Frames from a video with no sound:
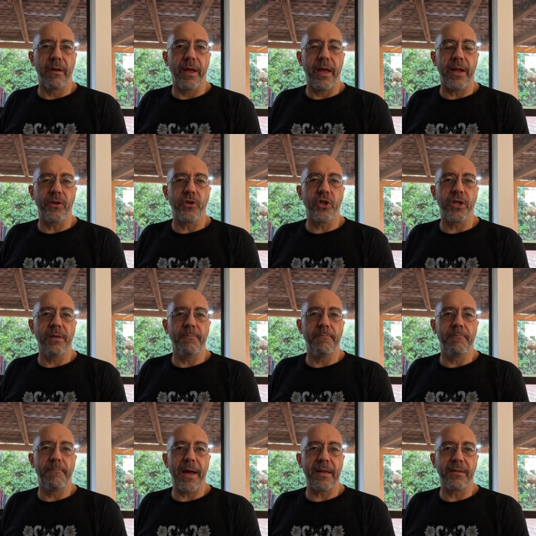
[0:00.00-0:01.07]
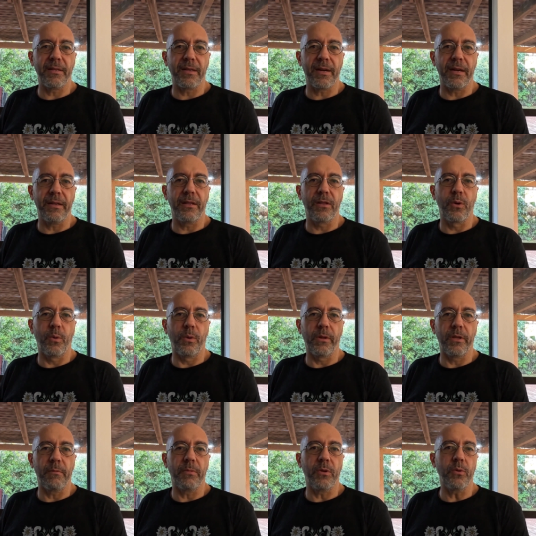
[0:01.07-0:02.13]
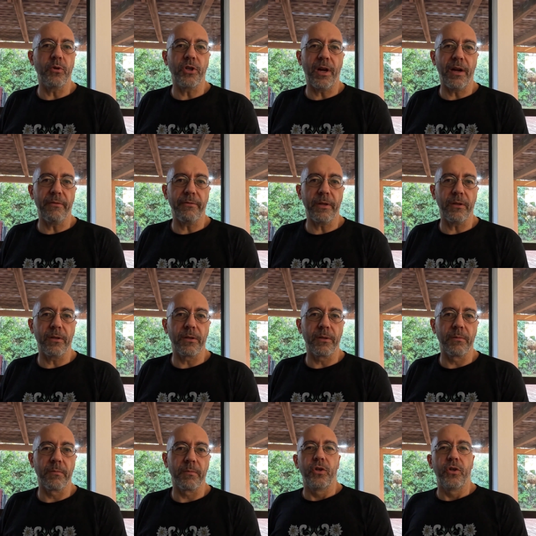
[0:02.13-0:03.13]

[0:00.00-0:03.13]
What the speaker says: and she basically told him to shove it.